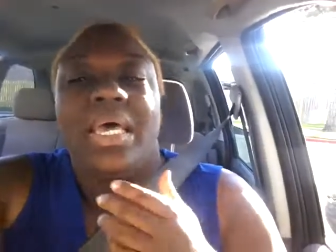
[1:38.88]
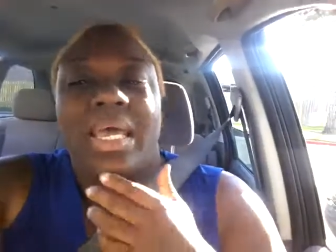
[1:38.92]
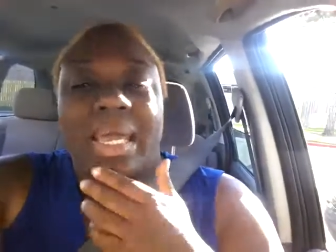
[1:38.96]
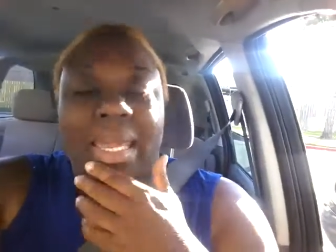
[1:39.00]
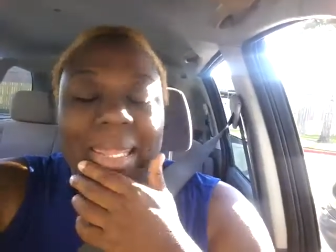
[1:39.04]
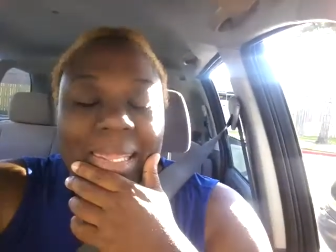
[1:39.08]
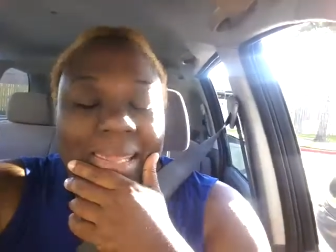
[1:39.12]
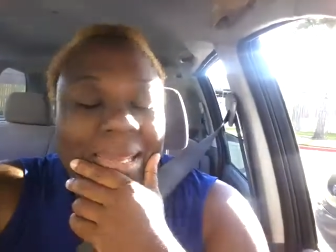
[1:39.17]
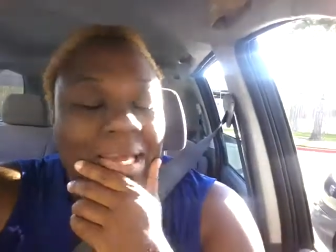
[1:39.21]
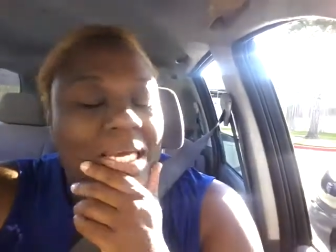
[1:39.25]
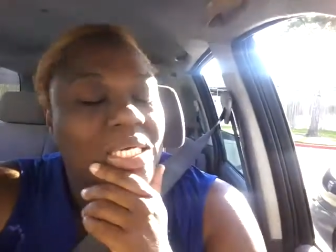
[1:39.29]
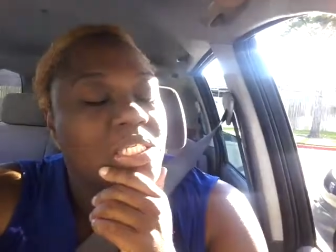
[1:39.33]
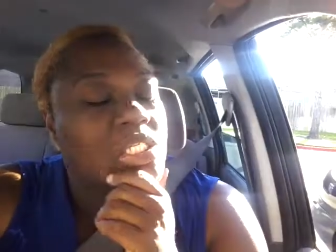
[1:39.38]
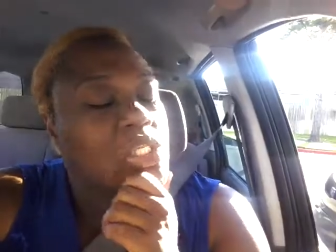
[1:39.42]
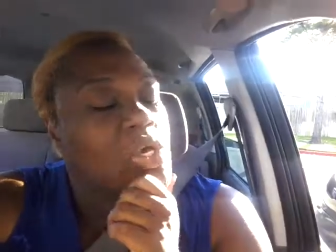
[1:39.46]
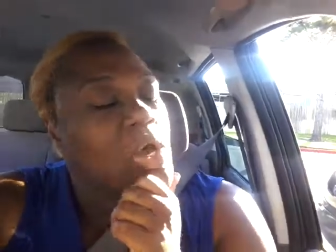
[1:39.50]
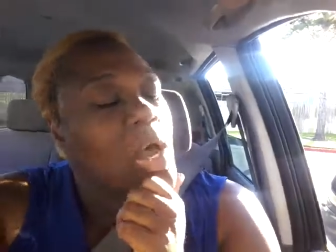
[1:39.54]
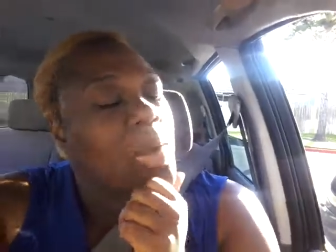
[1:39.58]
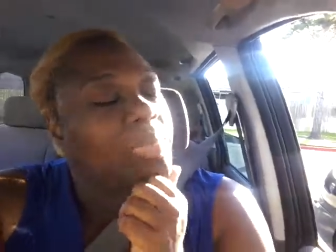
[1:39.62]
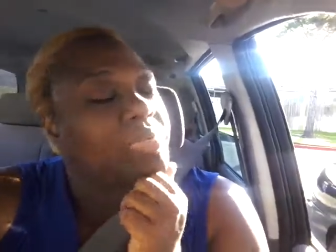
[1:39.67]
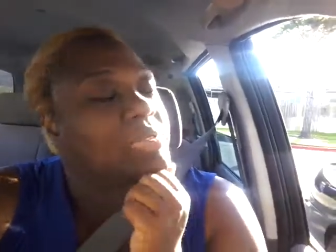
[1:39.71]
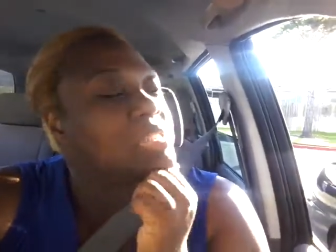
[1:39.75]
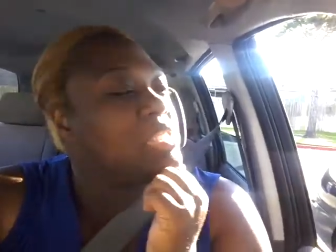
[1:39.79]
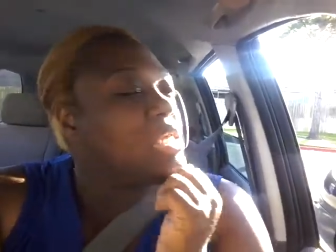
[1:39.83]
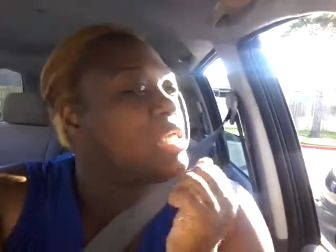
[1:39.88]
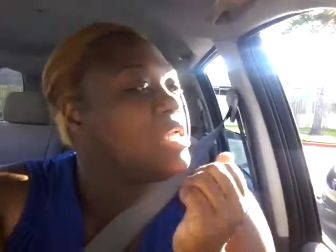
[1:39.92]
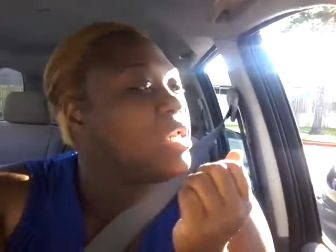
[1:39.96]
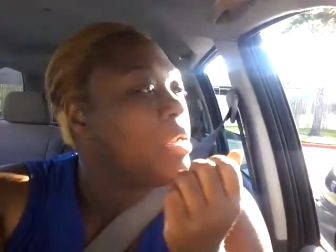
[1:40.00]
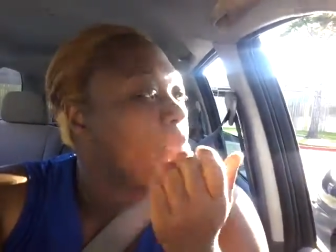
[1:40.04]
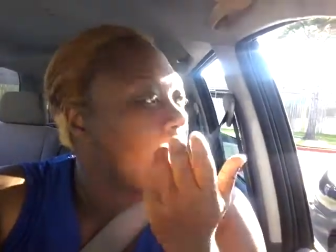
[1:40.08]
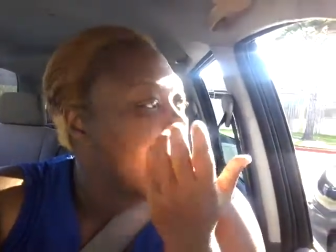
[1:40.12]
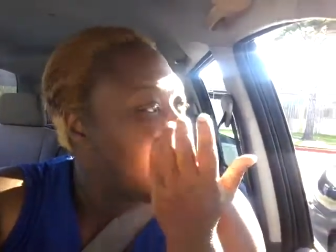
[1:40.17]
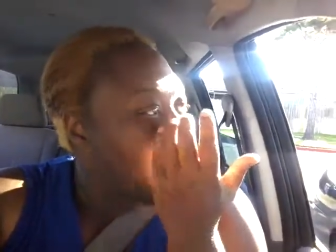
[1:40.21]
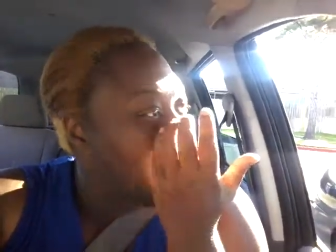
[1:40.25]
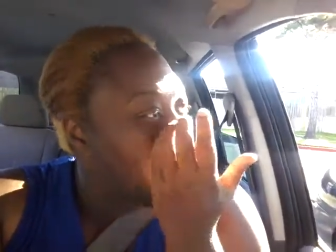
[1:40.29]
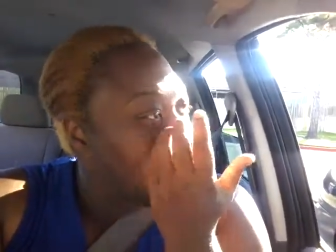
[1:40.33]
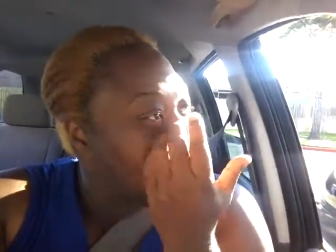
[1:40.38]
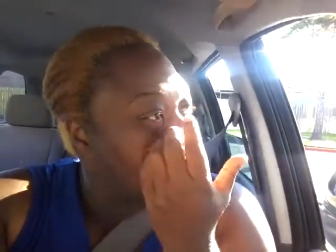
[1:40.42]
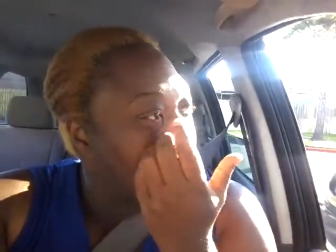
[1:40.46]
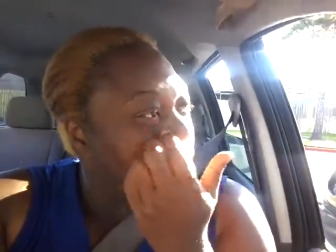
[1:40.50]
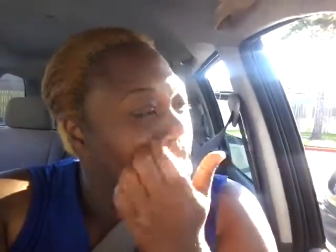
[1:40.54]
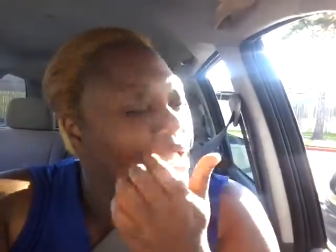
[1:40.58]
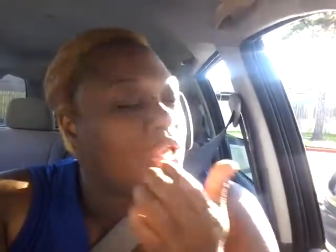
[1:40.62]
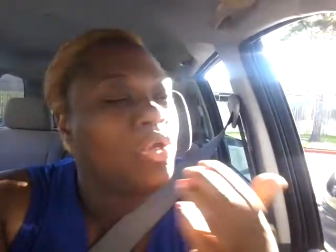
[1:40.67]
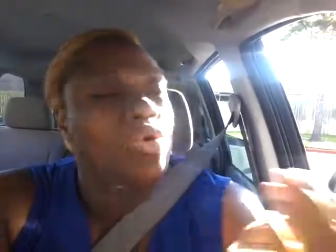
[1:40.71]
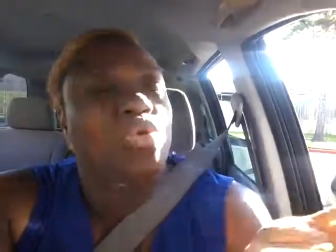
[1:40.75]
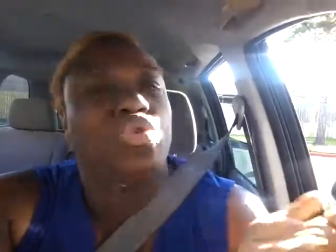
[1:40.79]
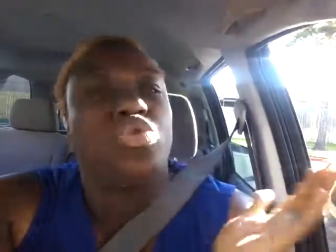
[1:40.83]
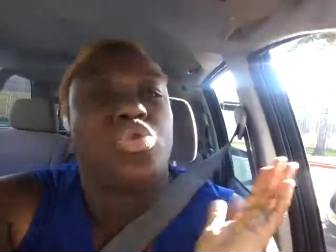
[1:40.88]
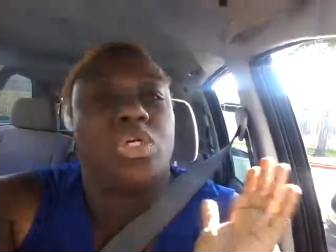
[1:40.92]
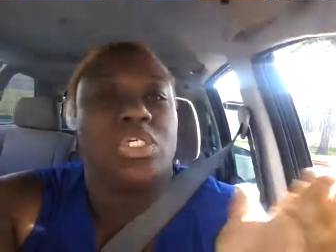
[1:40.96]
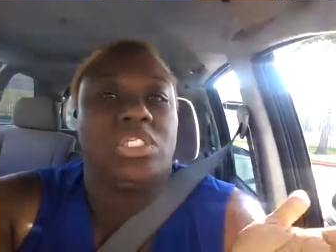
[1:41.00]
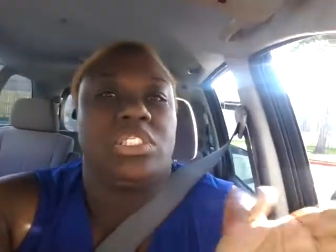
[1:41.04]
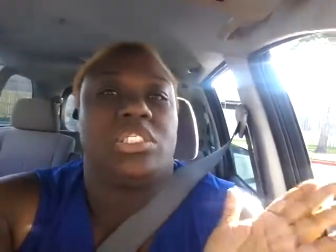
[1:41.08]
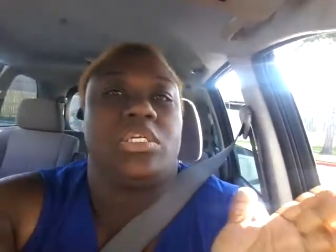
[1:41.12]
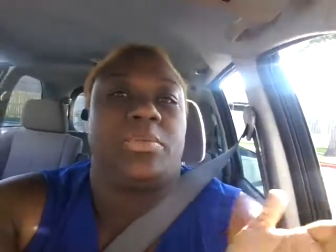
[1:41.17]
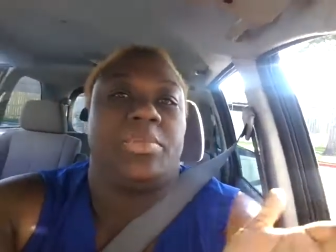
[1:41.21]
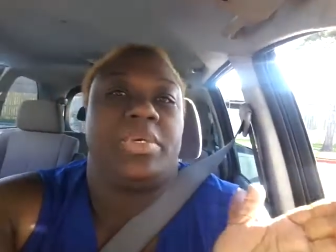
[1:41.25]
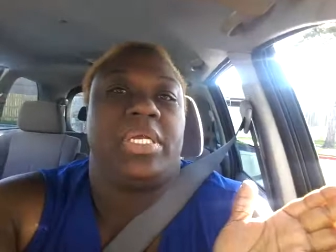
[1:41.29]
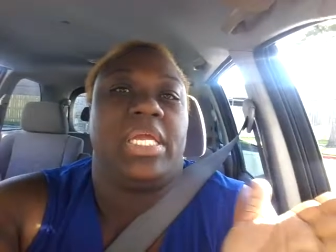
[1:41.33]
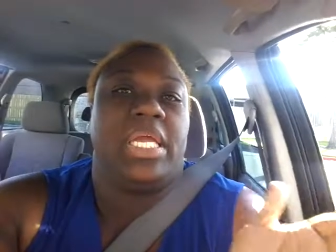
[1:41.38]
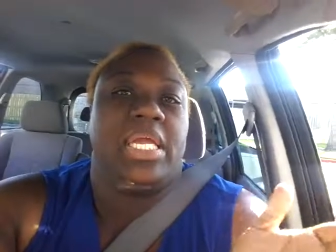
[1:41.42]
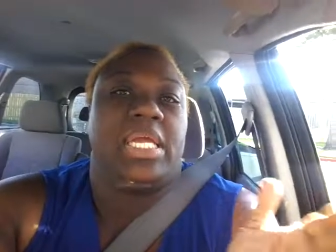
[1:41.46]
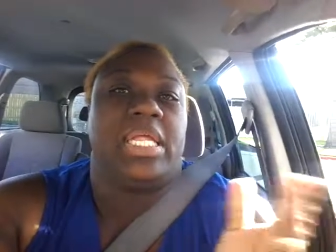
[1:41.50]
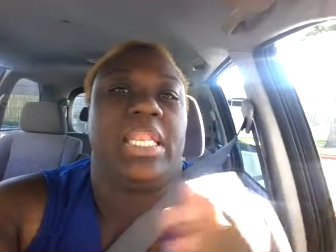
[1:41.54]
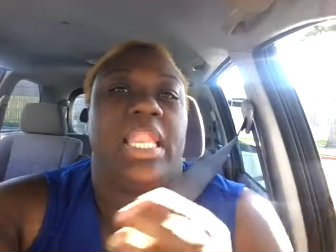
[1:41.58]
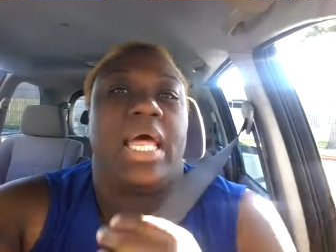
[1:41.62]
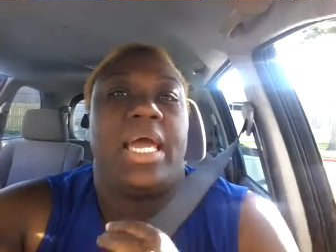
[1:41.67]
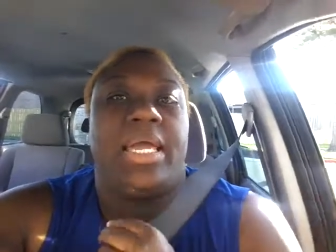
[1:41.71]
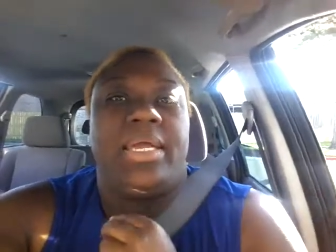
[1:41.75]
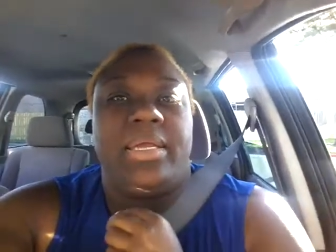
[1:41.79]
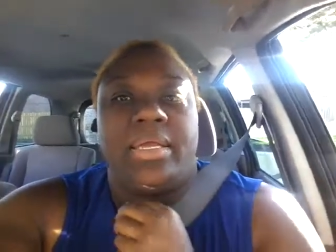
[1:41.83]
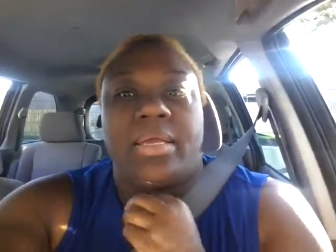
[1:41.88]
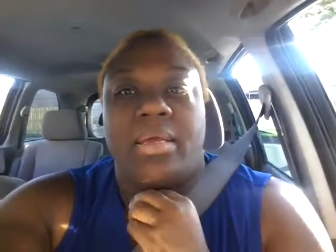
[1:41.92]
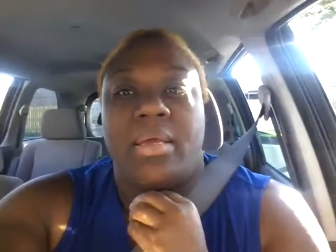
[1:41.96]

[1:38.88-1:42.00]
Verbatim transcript: Yeah, so I was thinking about how can you trust them again? Like,